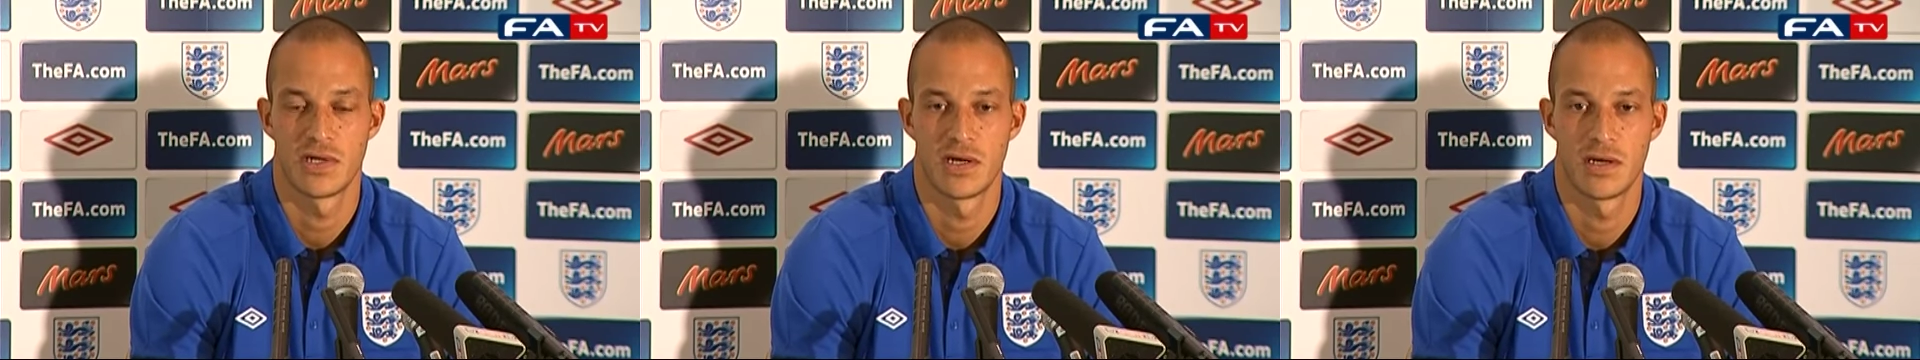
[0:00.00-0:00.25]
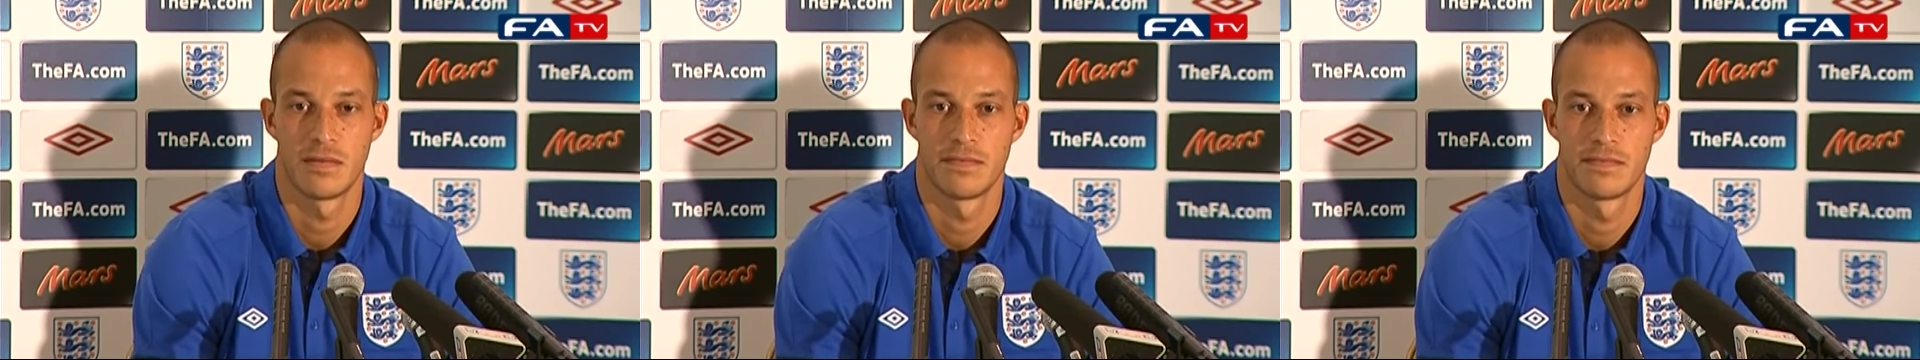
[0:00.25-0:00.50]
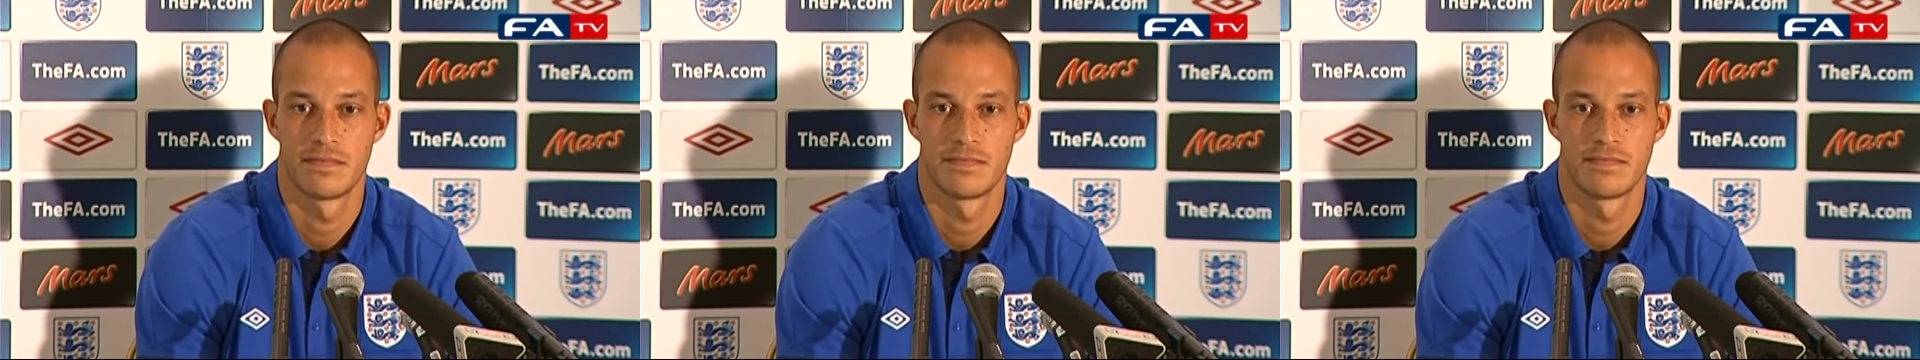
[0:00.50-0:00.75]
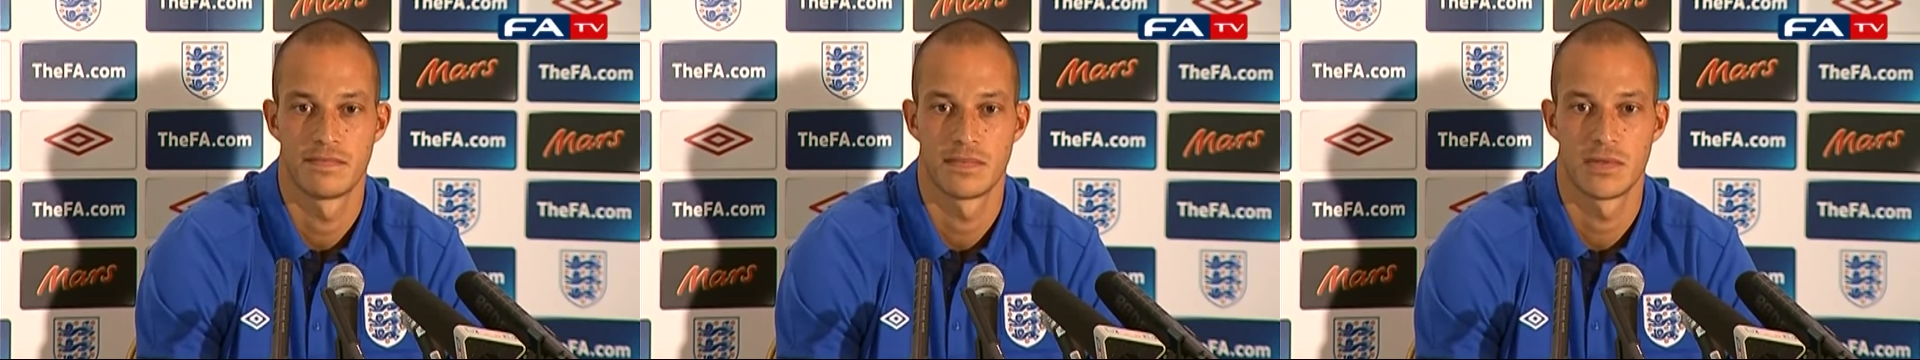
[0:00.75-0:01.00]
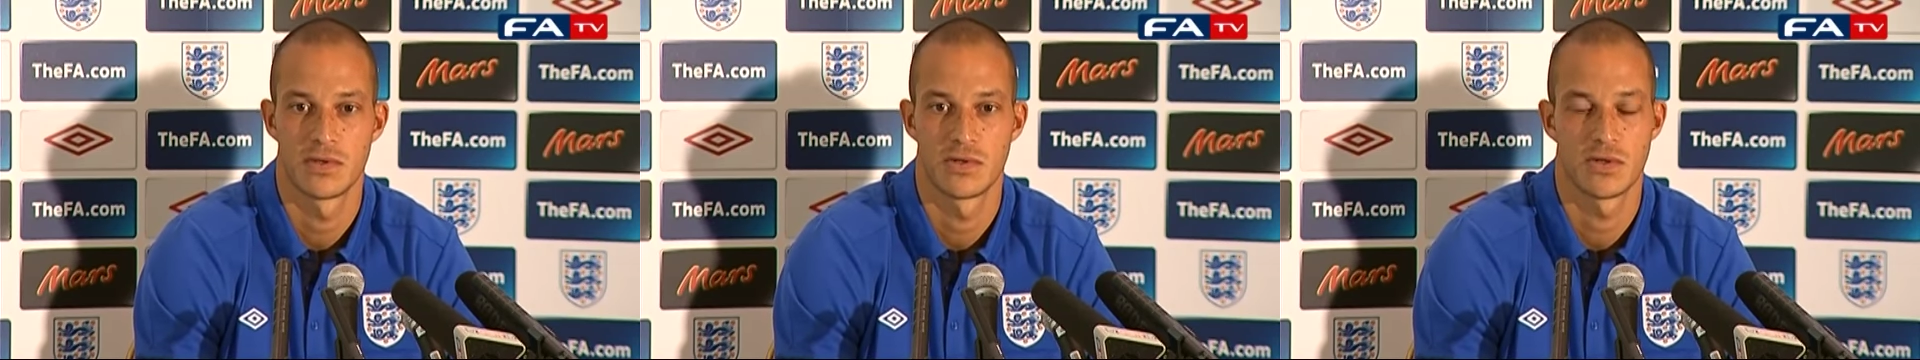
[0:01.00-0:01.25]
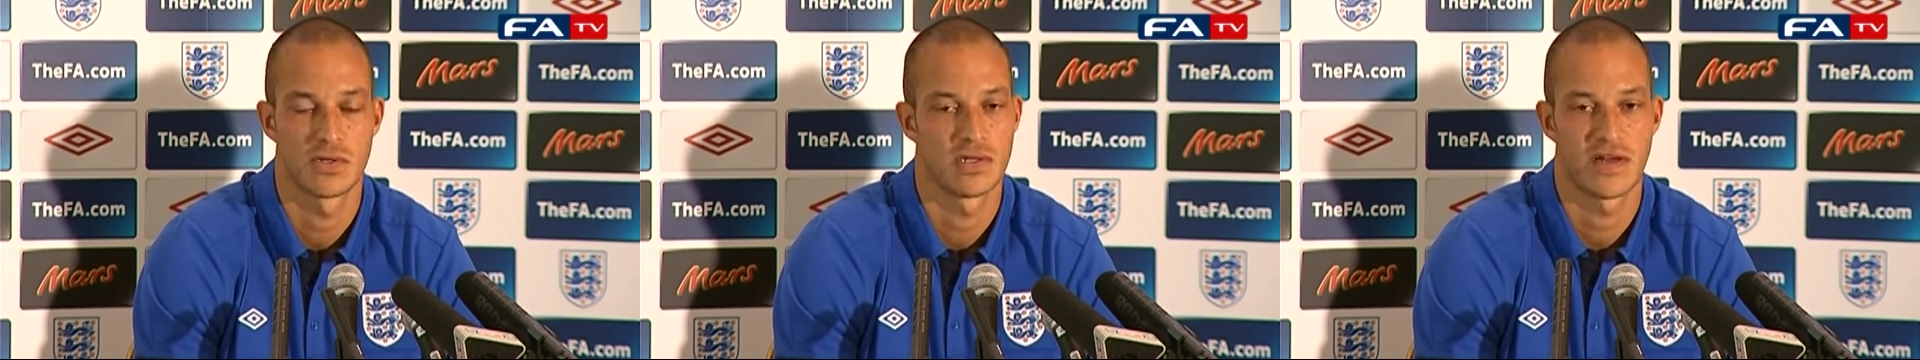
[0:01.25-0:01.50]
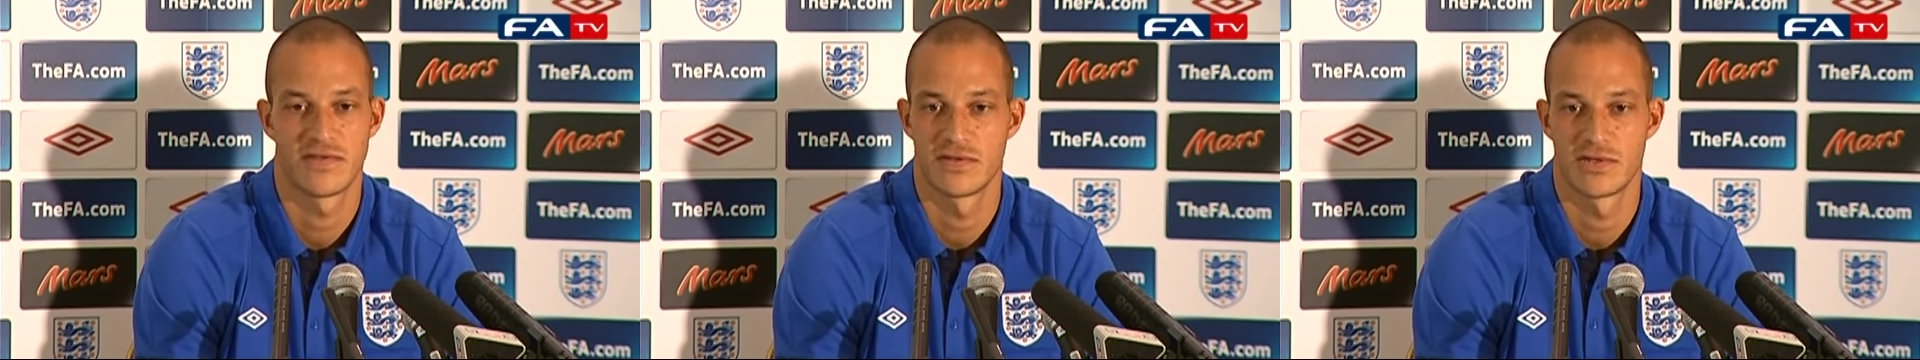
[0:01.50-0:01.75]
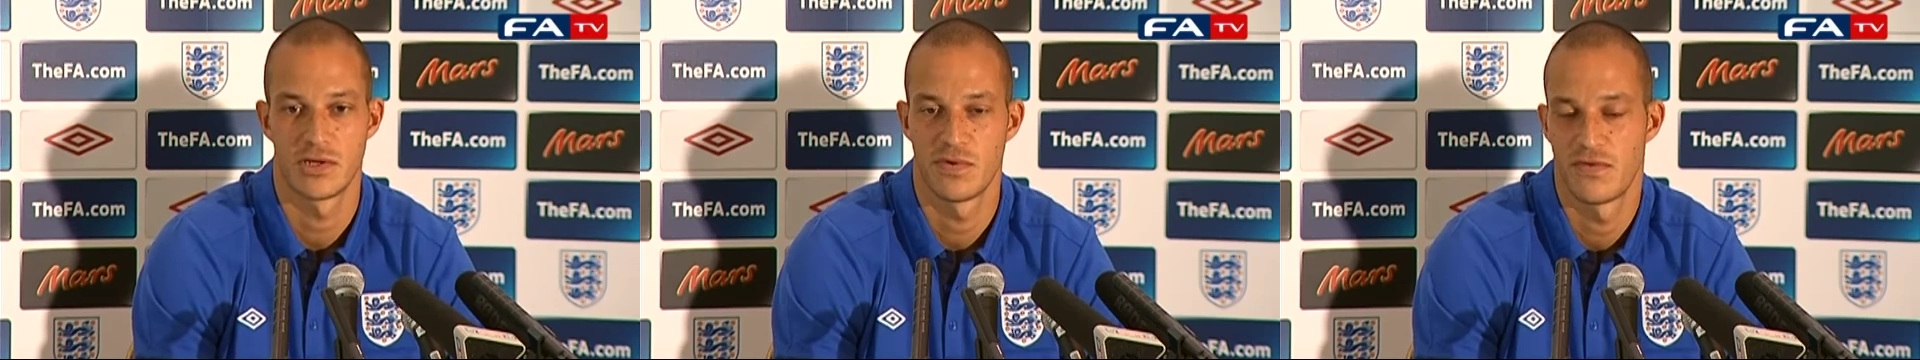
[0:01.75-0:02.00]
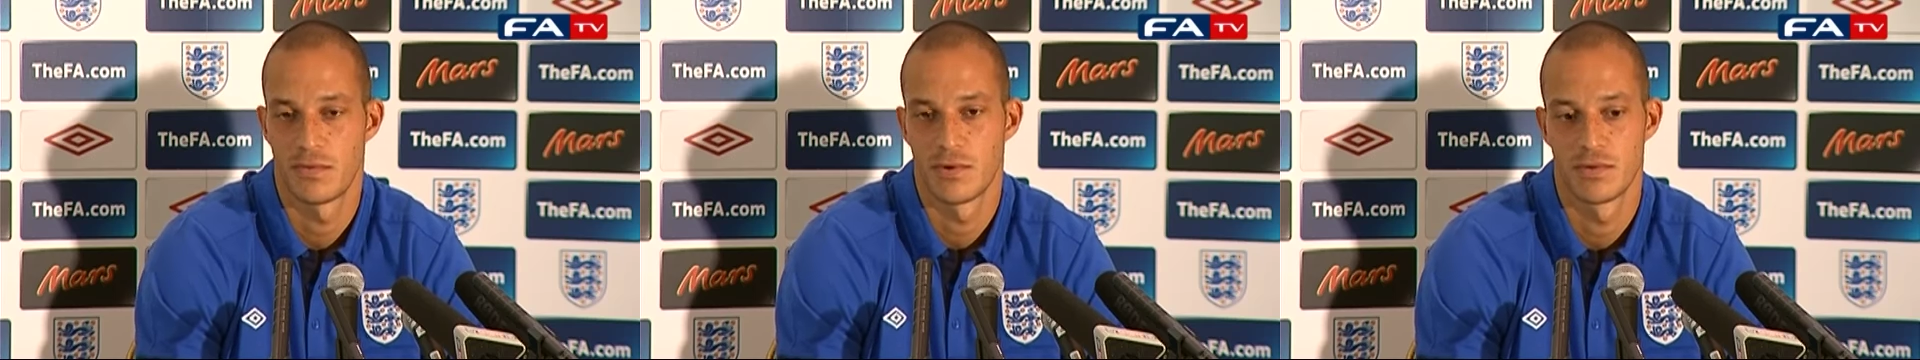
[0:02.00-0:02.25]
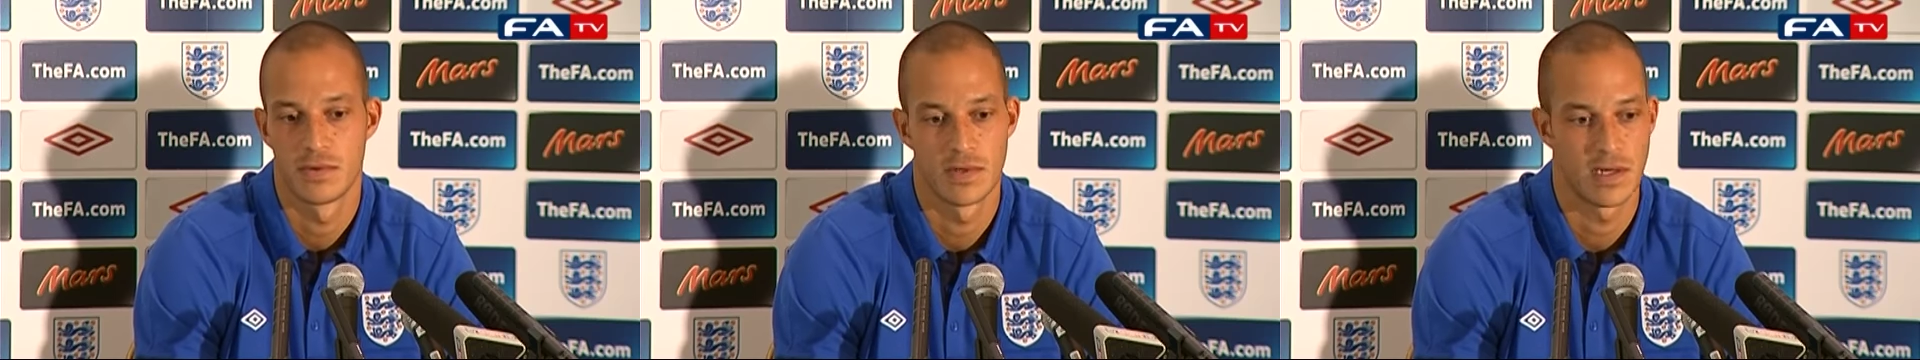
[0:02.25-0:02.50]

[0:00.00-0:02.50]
nothing to do with football.